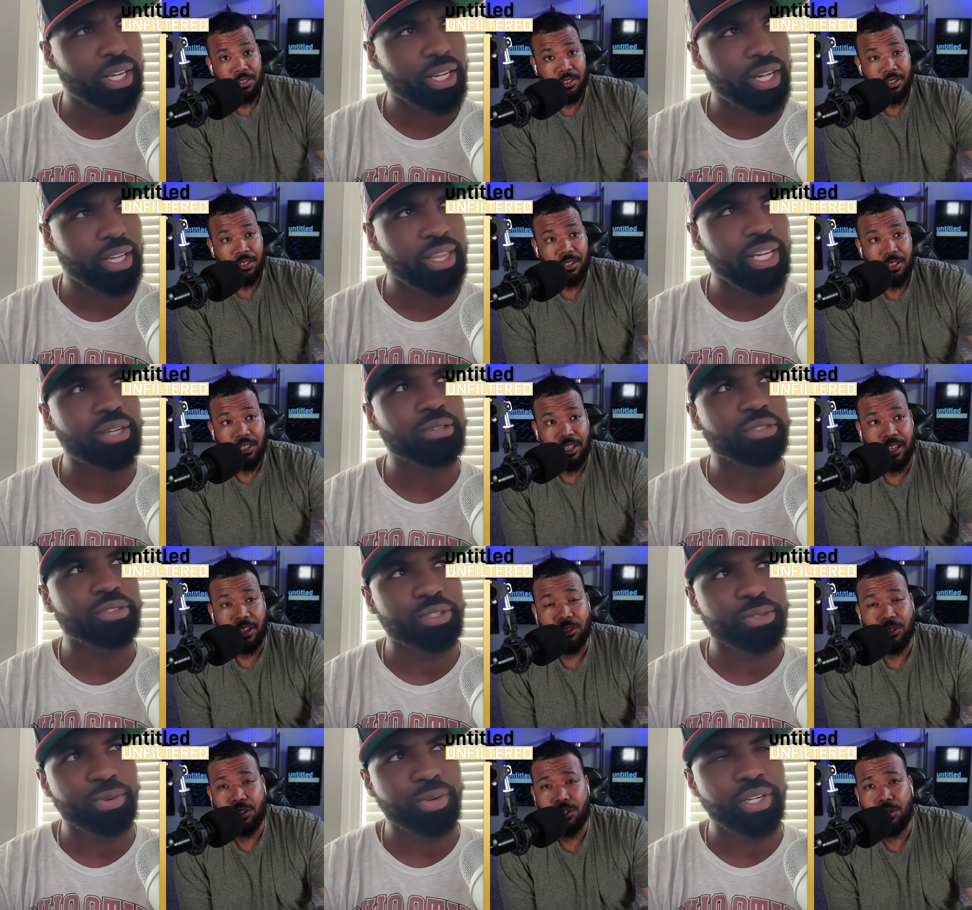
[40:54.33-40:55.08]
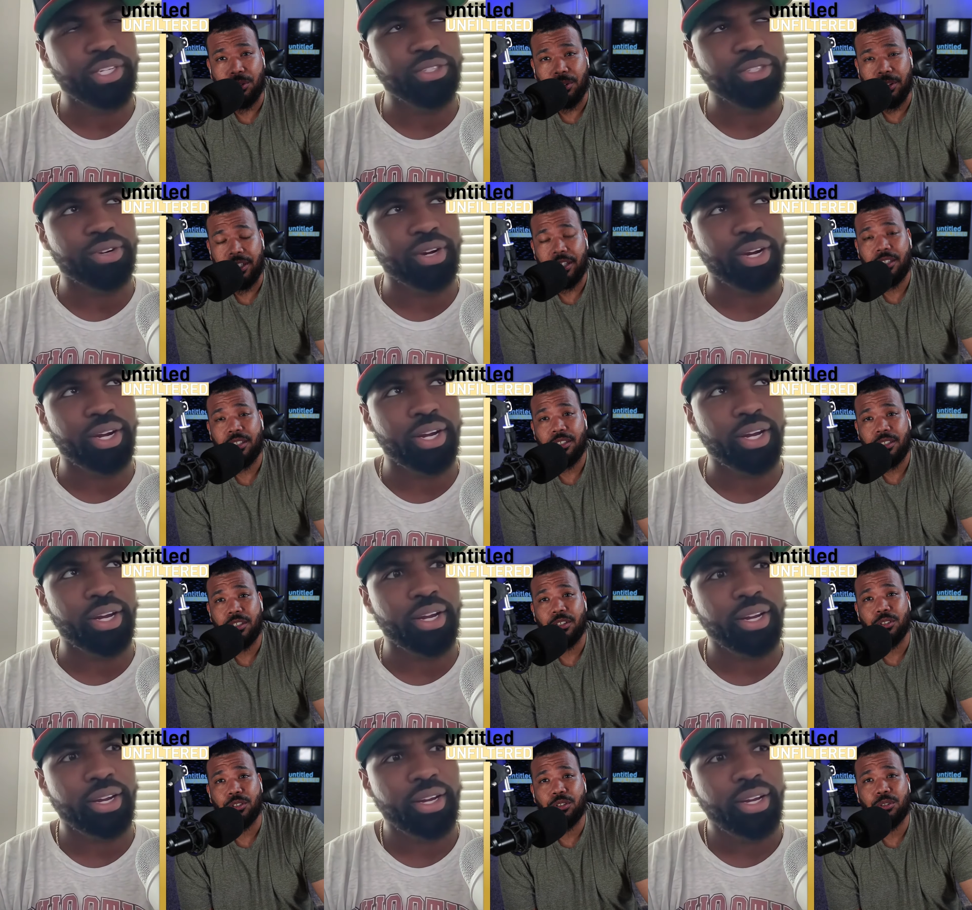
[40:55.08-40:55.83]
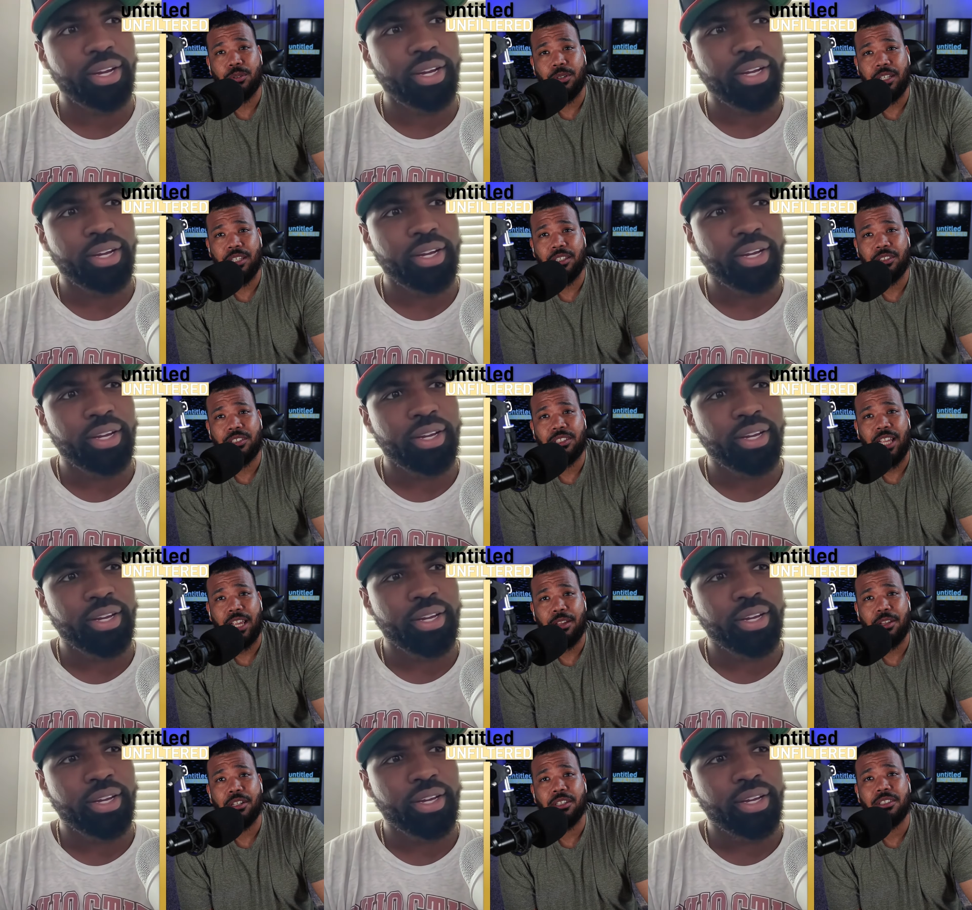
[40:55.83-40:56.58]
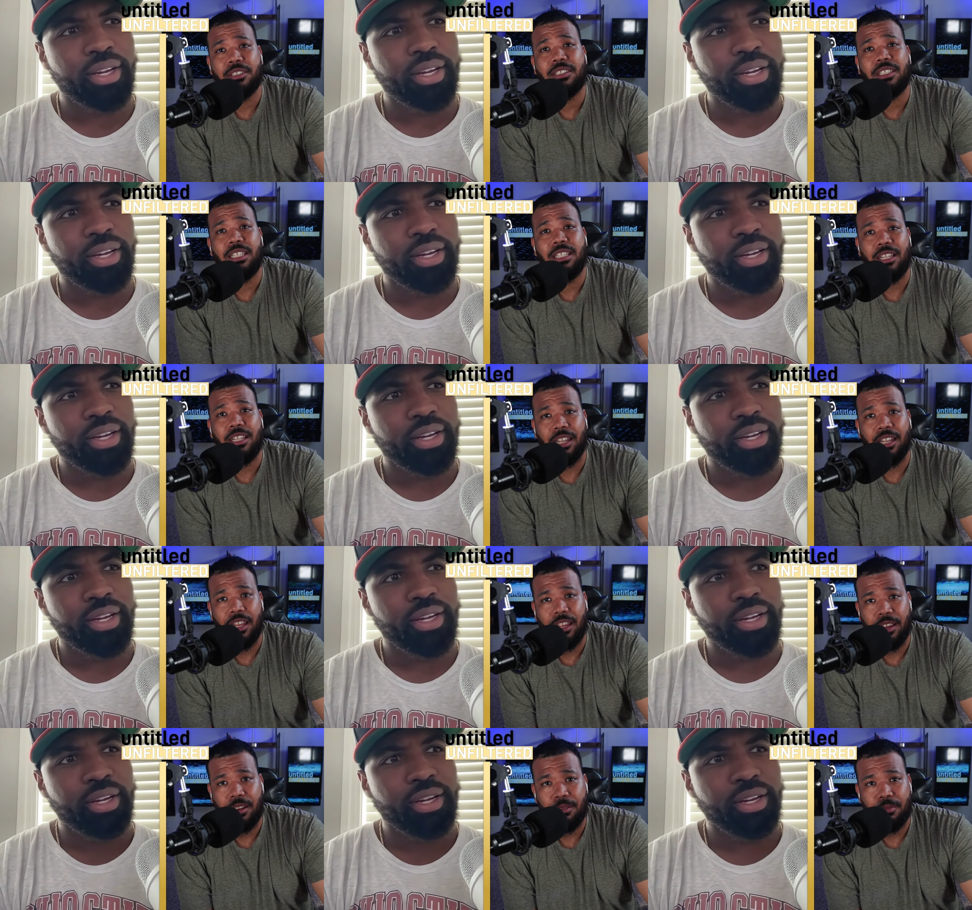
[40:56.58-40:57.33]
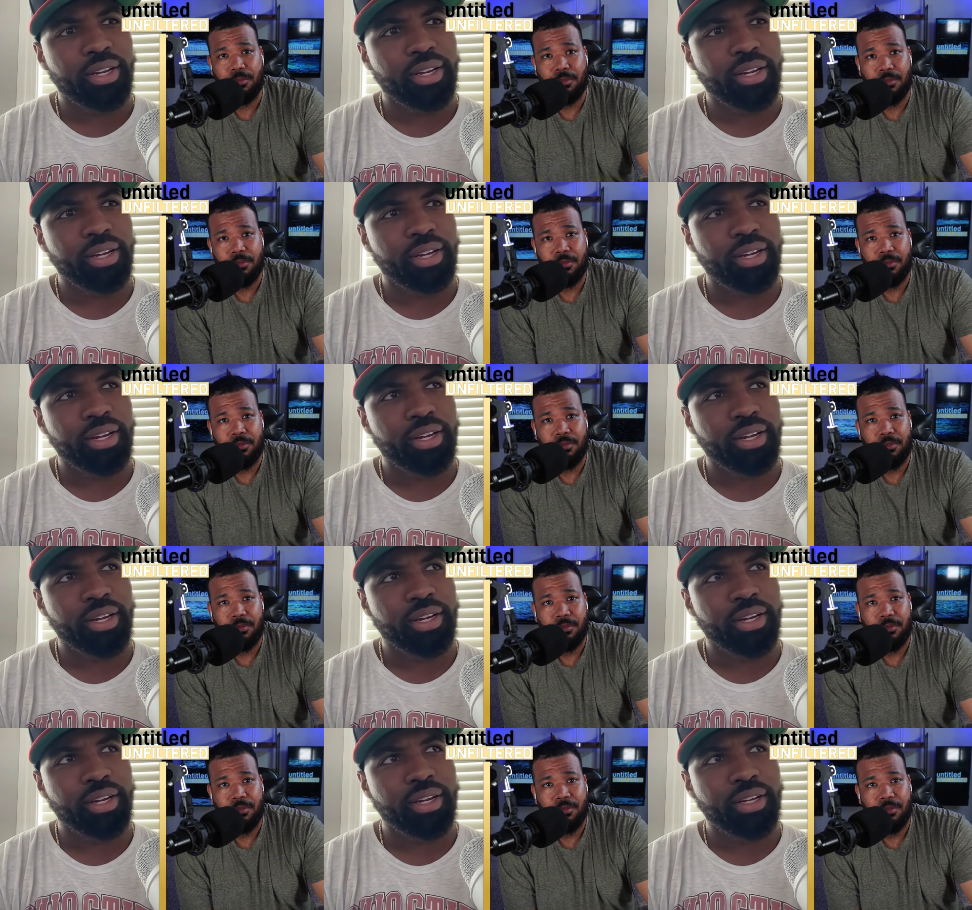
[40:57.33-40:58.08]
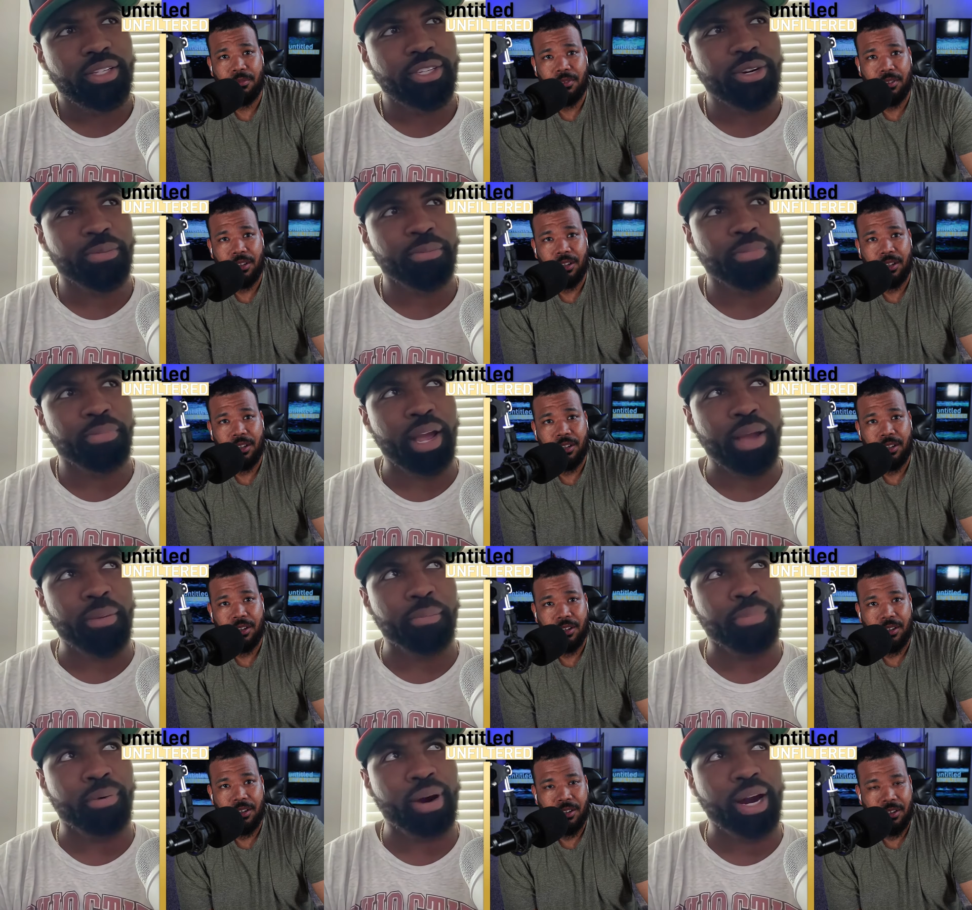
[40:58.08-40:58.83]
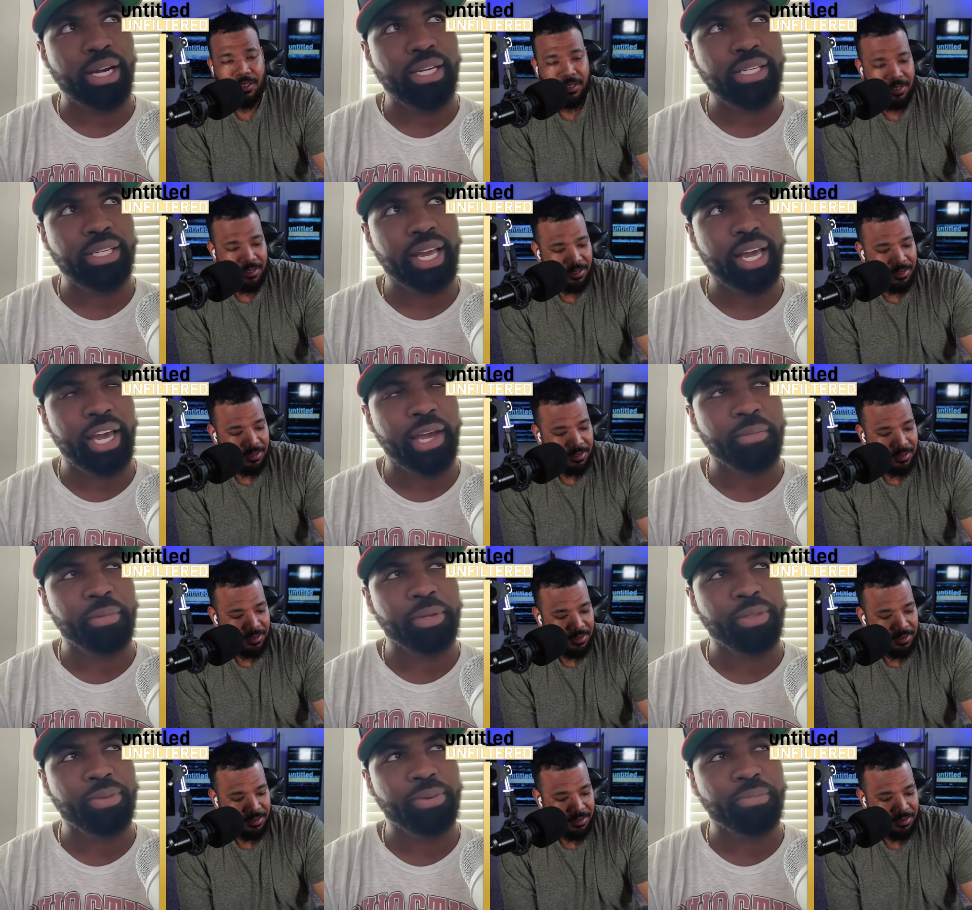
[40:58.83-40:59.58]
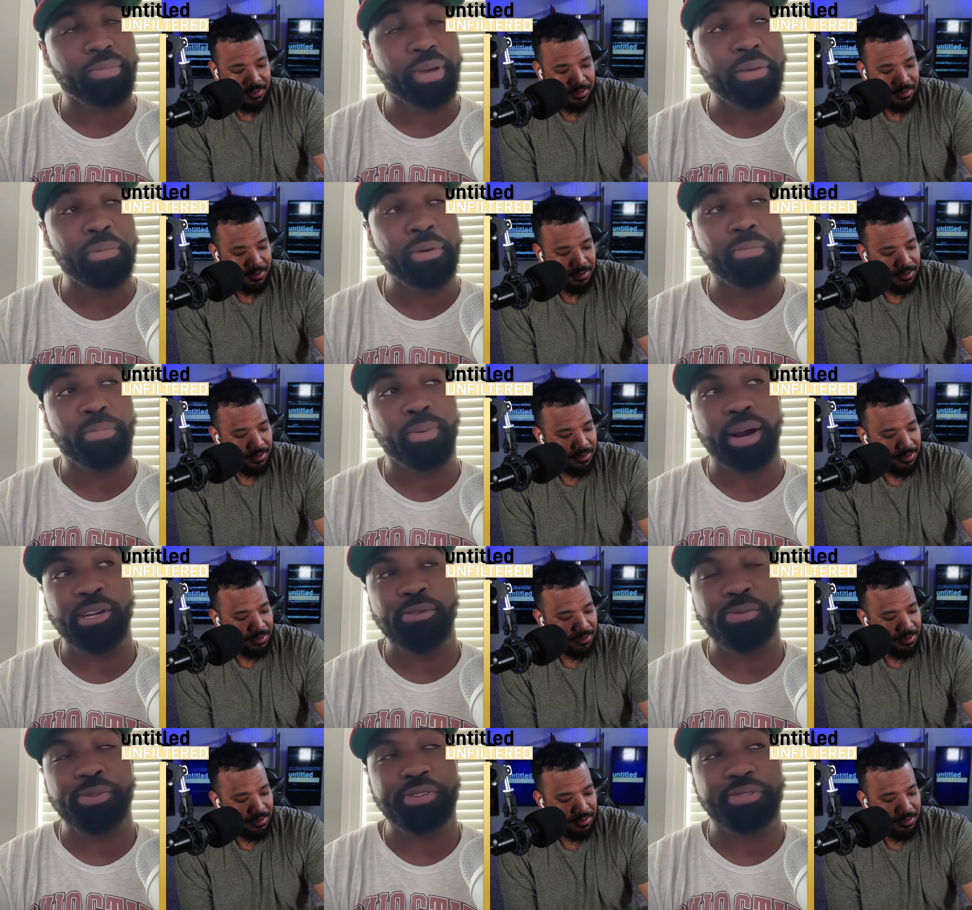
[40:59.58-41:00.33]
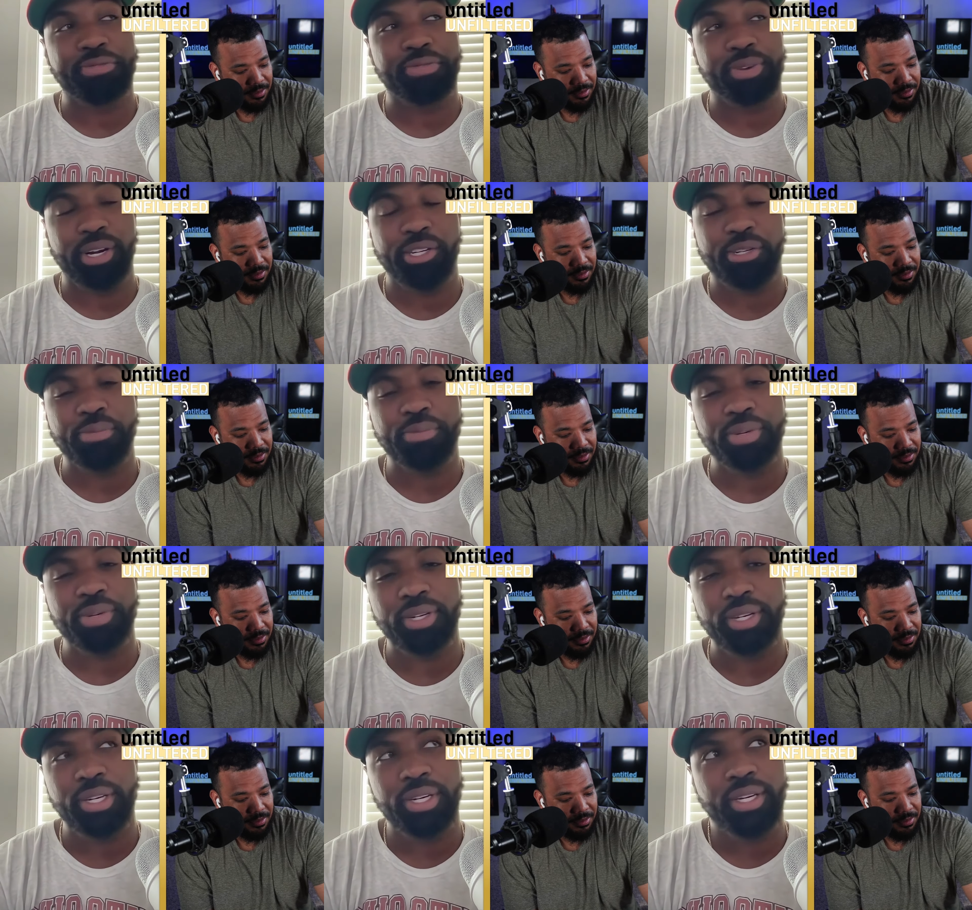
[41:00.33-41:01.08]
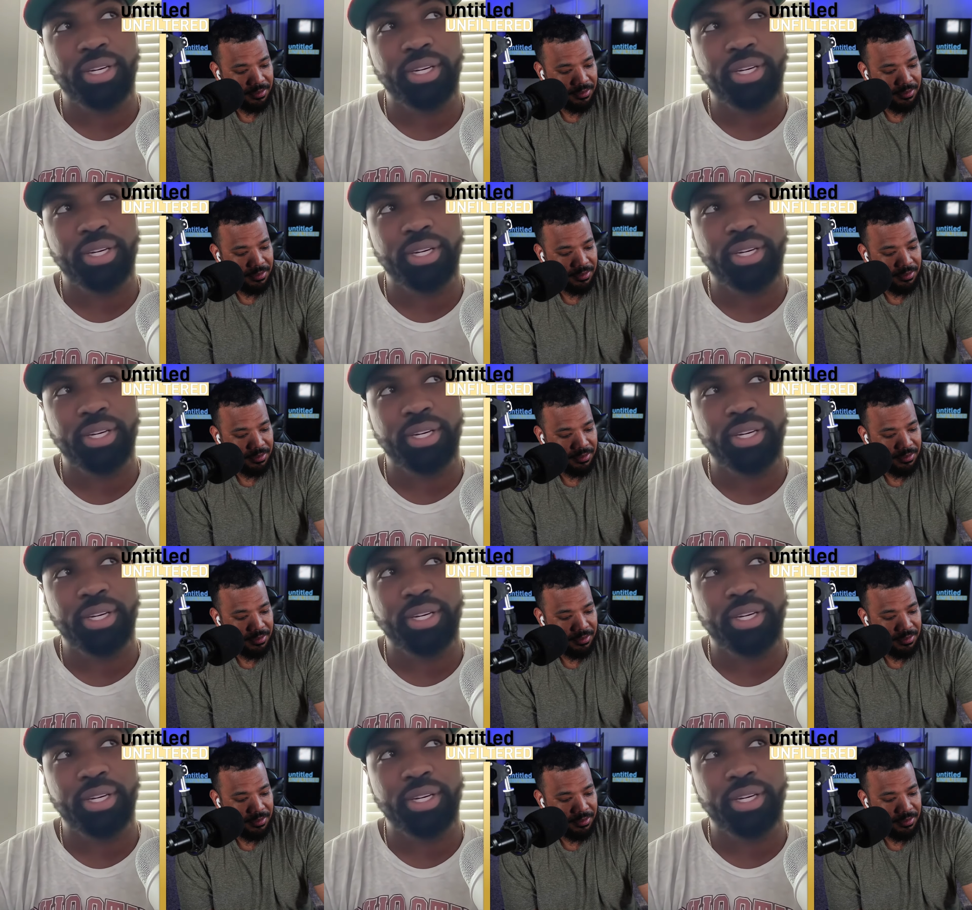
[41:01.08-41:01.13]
Speaker 1: I think
Speaker 2: it was 20. It was 20. It was same year CD Lamb.
Speaker 1: So and Bryce came in through. Maybe Bryce was a freshman.